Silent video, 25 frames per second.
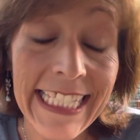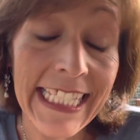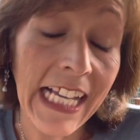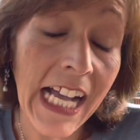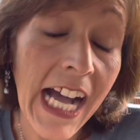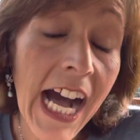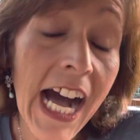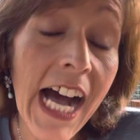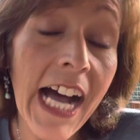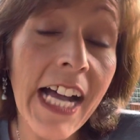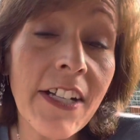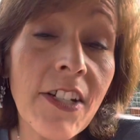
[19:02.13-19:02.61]
a
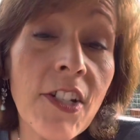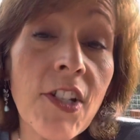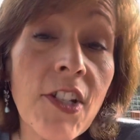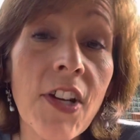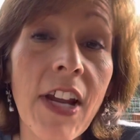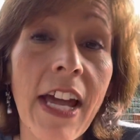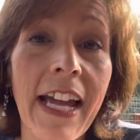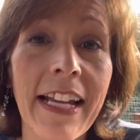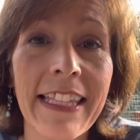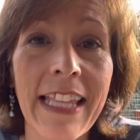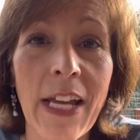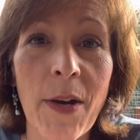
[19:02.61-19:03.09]

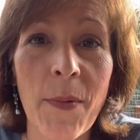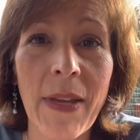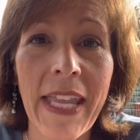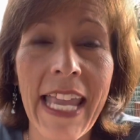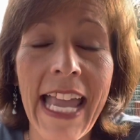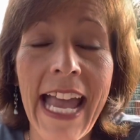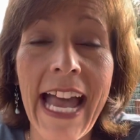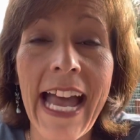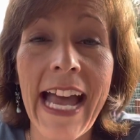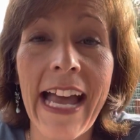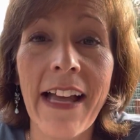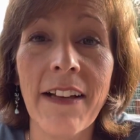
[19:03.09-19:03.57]
contract that we
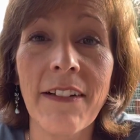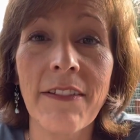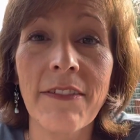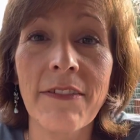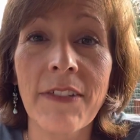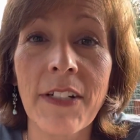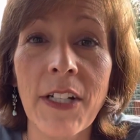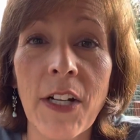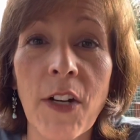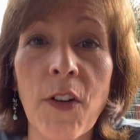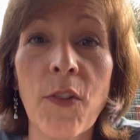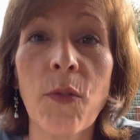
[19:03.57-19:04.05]
have
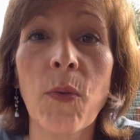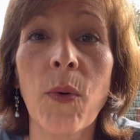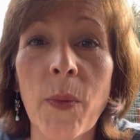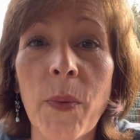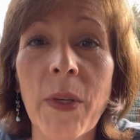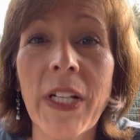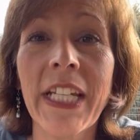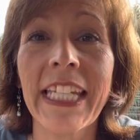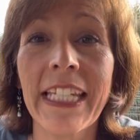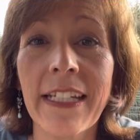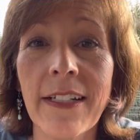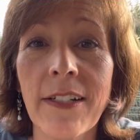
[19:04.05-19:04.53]
of what we're
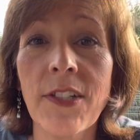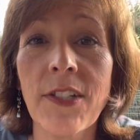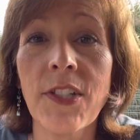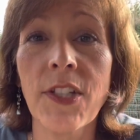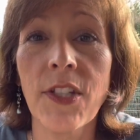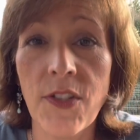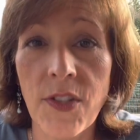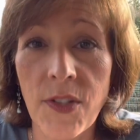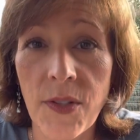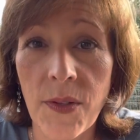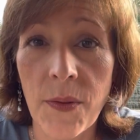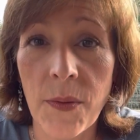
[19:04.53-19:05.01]
here to
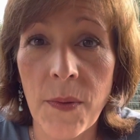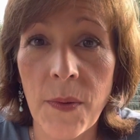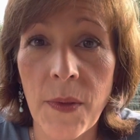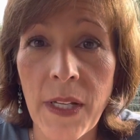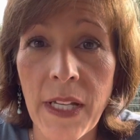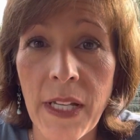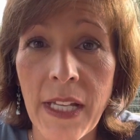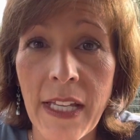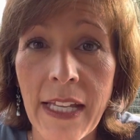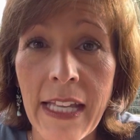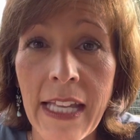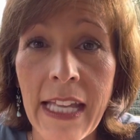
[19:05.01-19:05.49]
do.
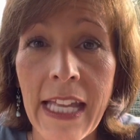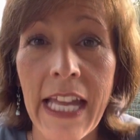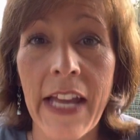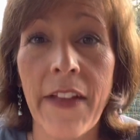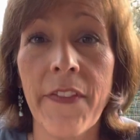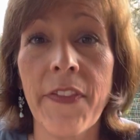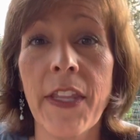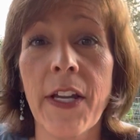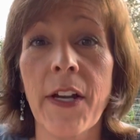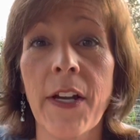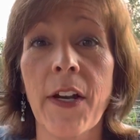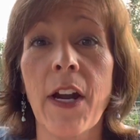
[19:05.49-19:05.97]

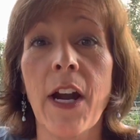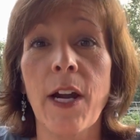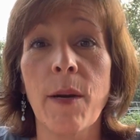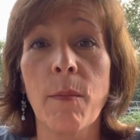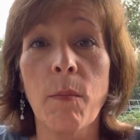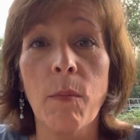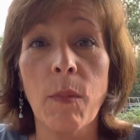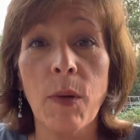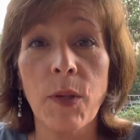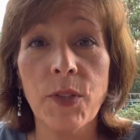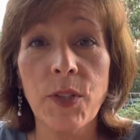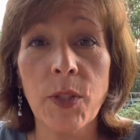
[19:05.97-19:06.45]
And there are
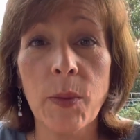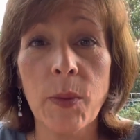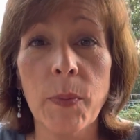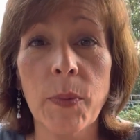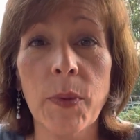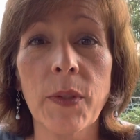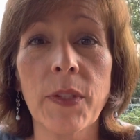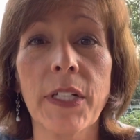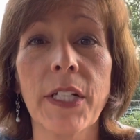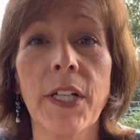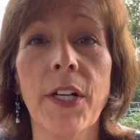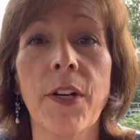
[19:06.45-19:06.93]

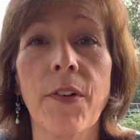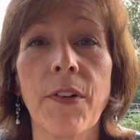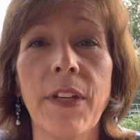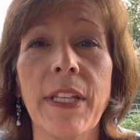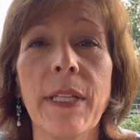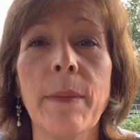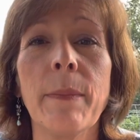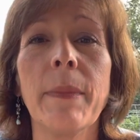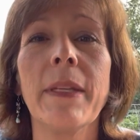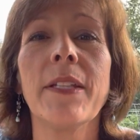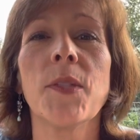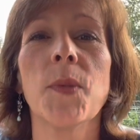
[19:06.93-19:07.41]
multiple
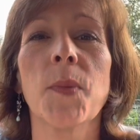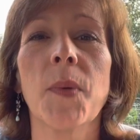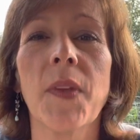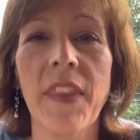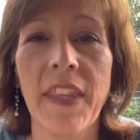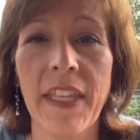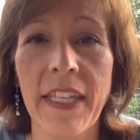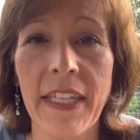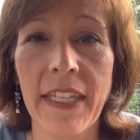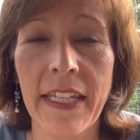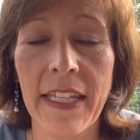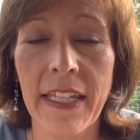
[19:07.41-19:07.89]
agreements
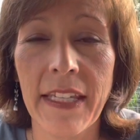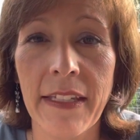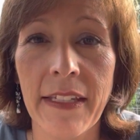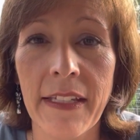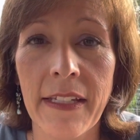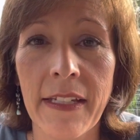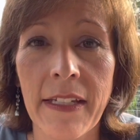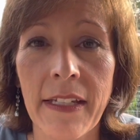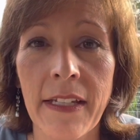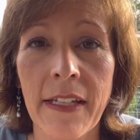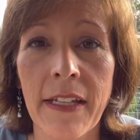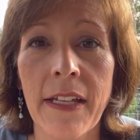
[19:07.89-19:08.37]
within it.
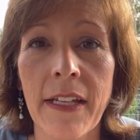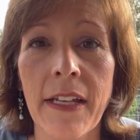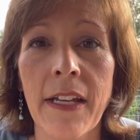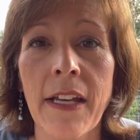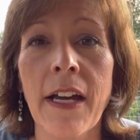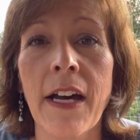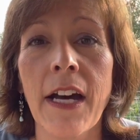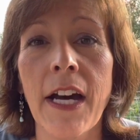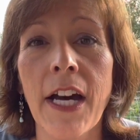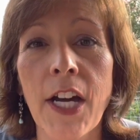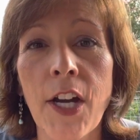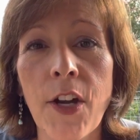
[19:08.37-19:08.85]

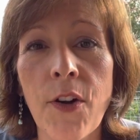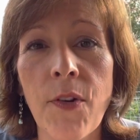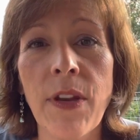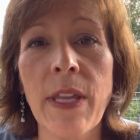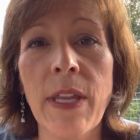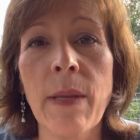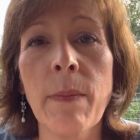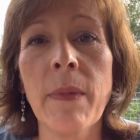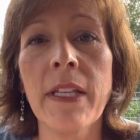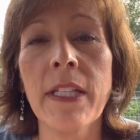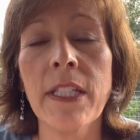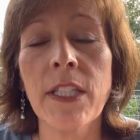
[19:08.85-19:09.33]

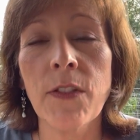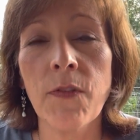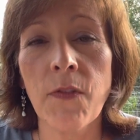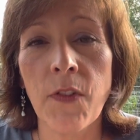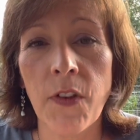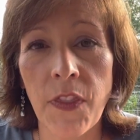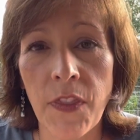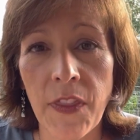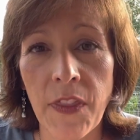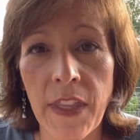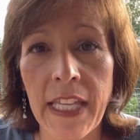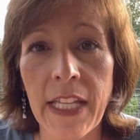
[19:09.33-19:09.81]
Agreements for
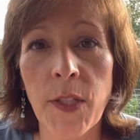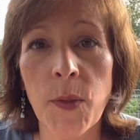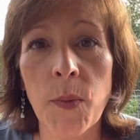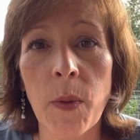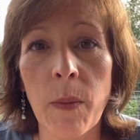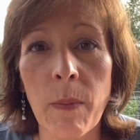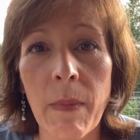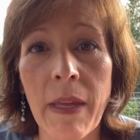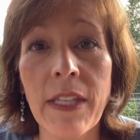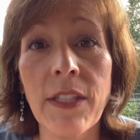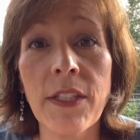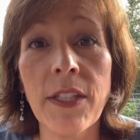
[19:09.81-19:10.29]
things we're
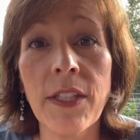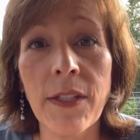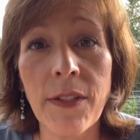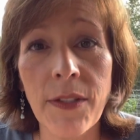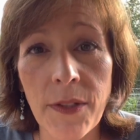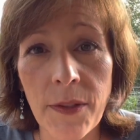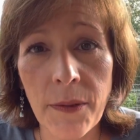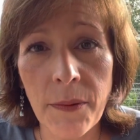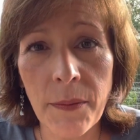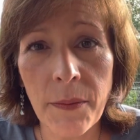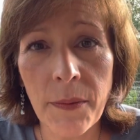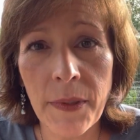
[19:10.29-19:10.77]
meant to
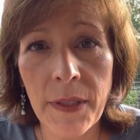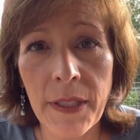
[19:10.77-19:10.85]
do.